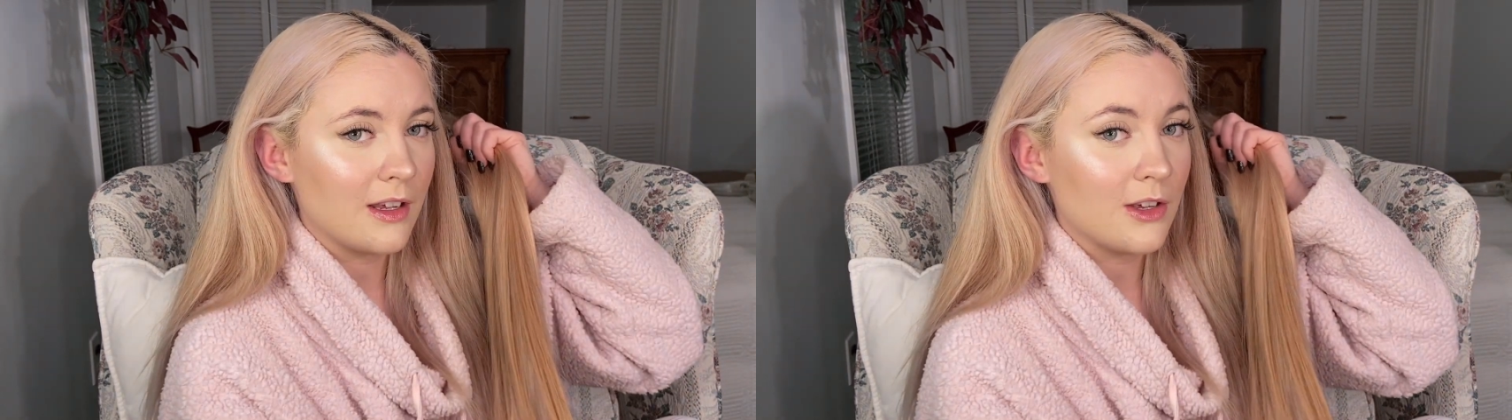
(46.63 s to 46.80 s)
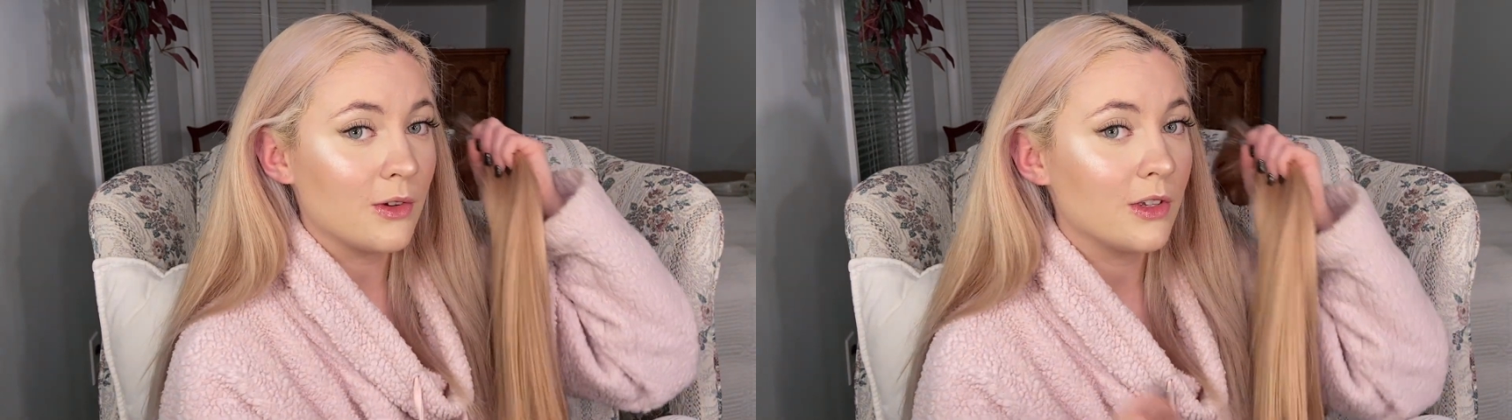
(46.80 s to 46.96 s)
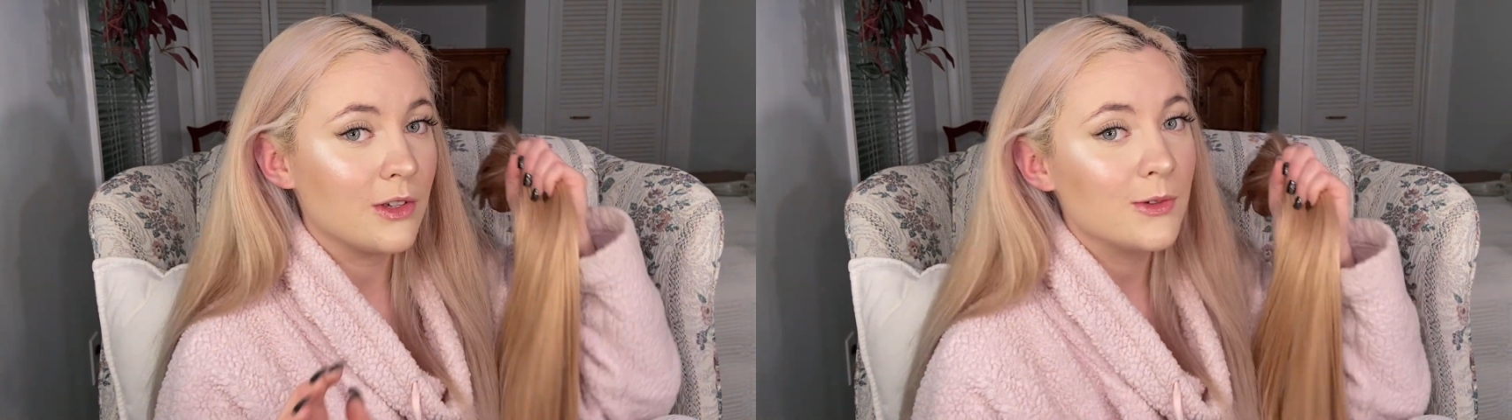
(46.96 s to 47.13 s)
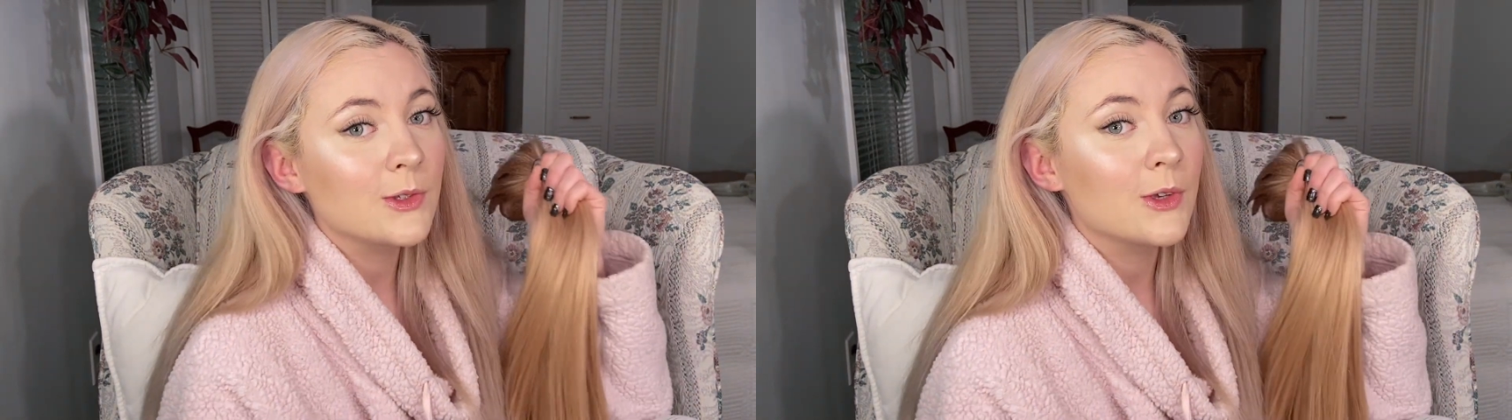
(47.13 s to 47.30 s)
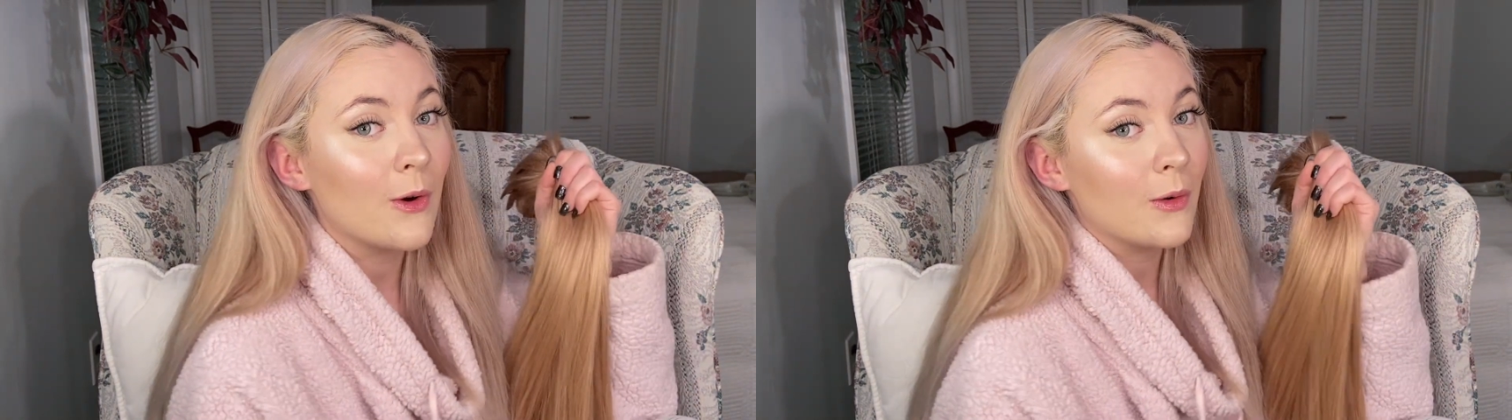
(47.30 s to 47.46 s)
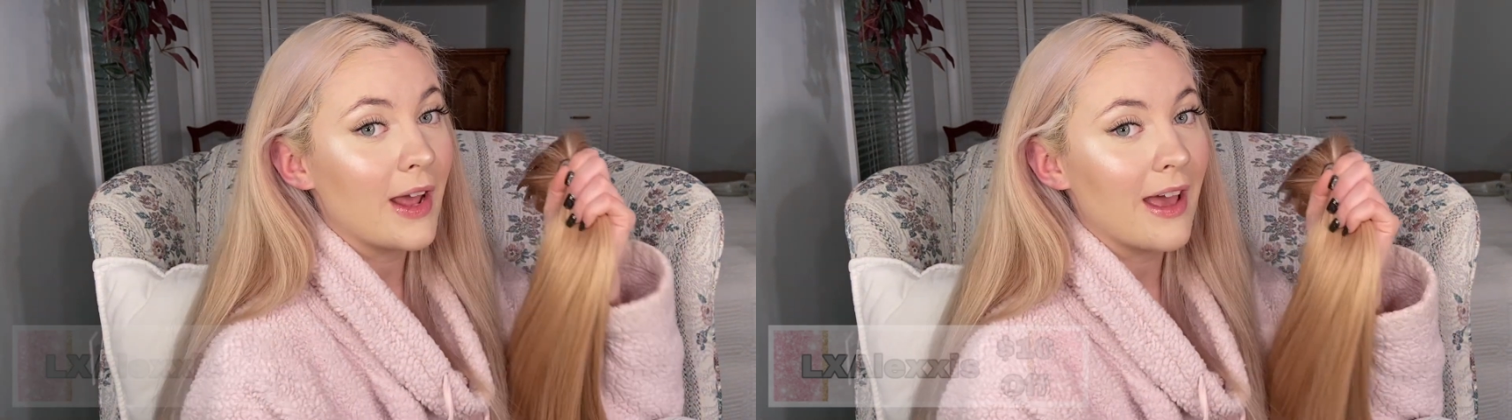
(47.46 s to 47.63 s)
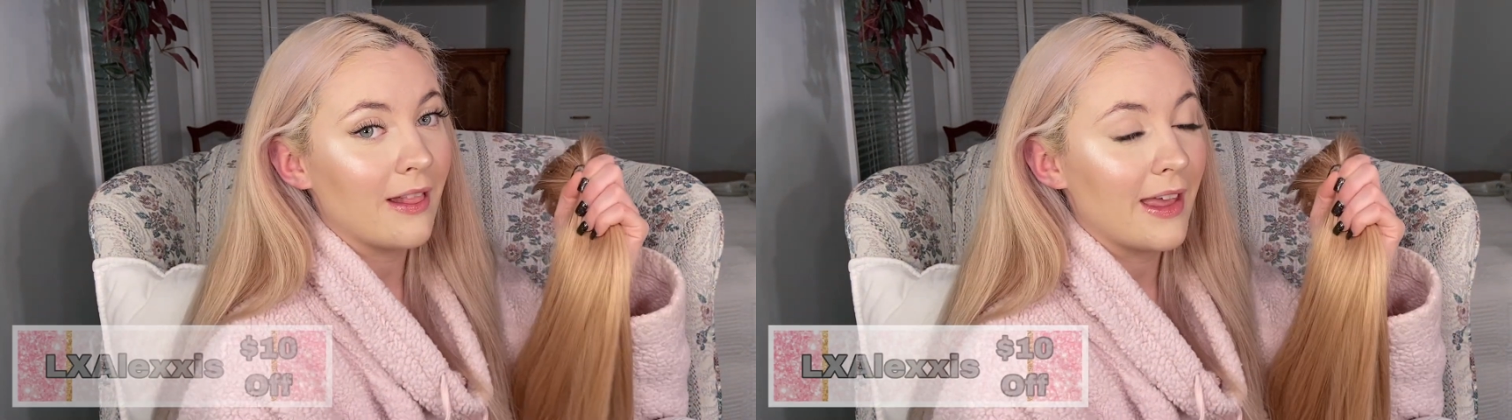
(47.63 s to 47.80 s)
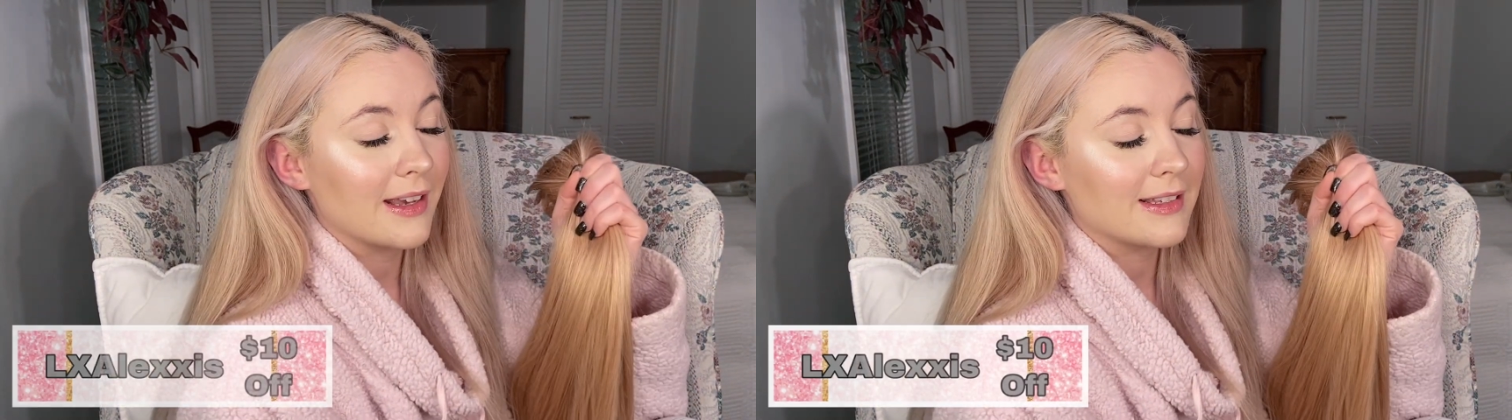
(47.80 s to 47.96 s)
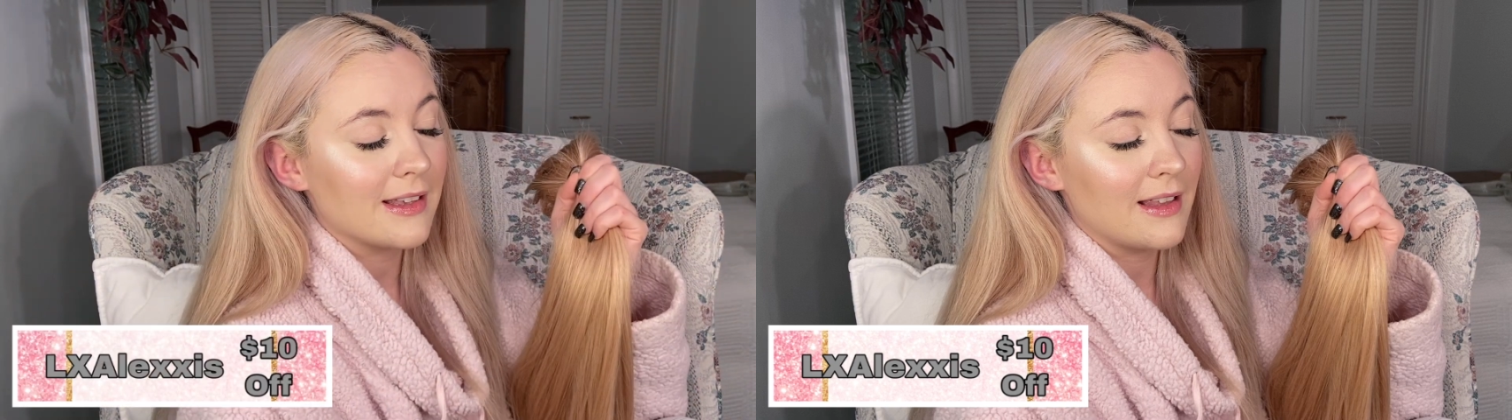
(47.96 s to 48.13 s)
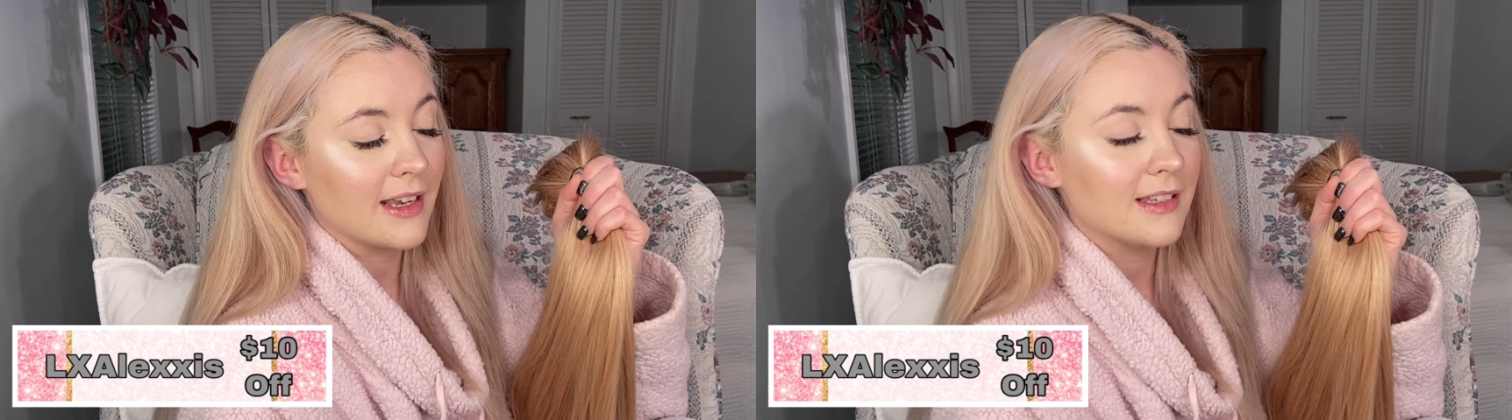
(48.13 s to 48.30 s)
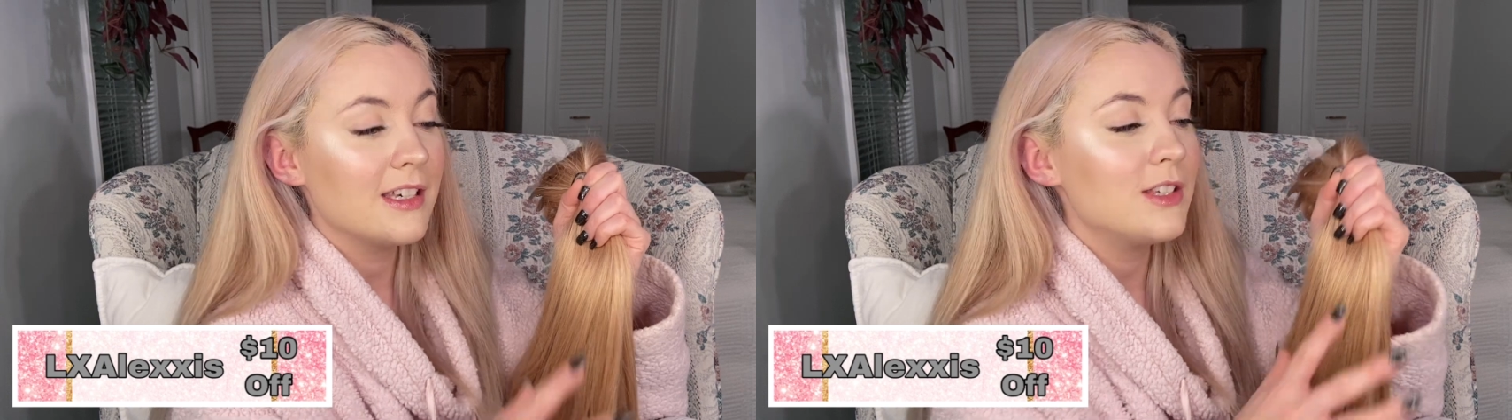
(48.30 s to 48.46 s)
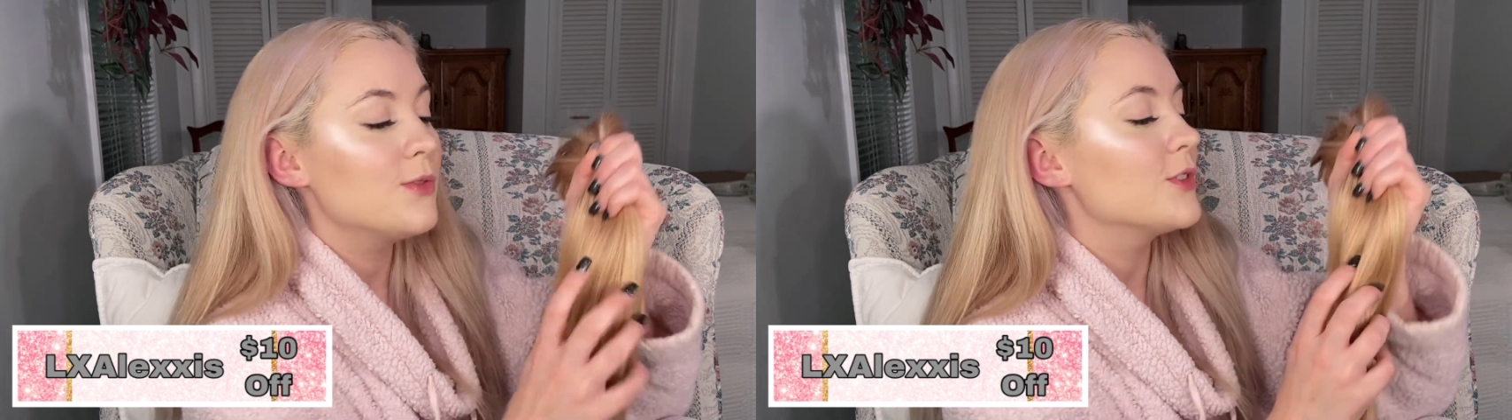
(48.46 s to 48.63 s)
you can use code
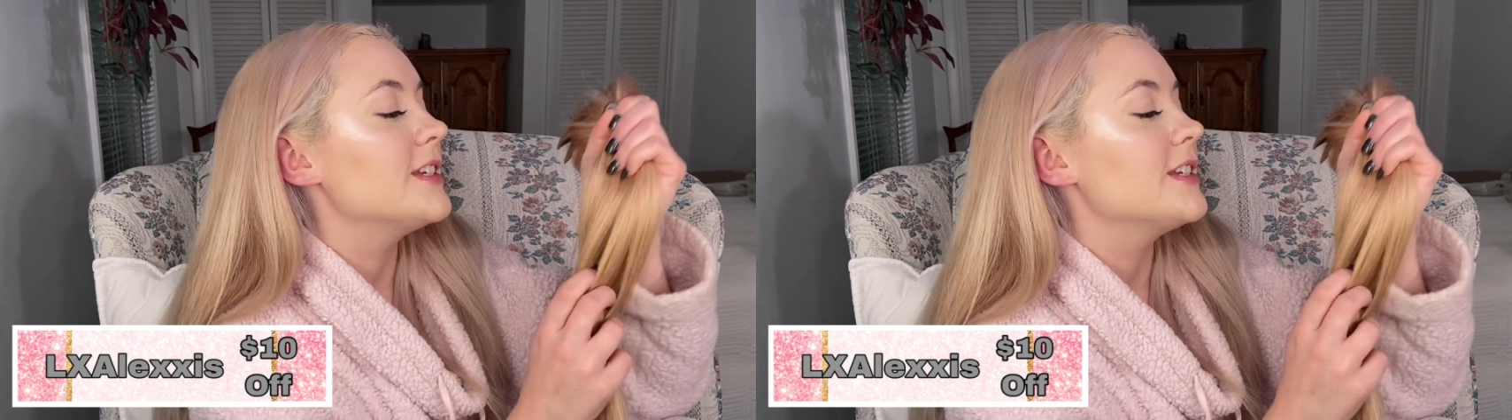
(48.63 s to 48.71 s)
LXAlexis for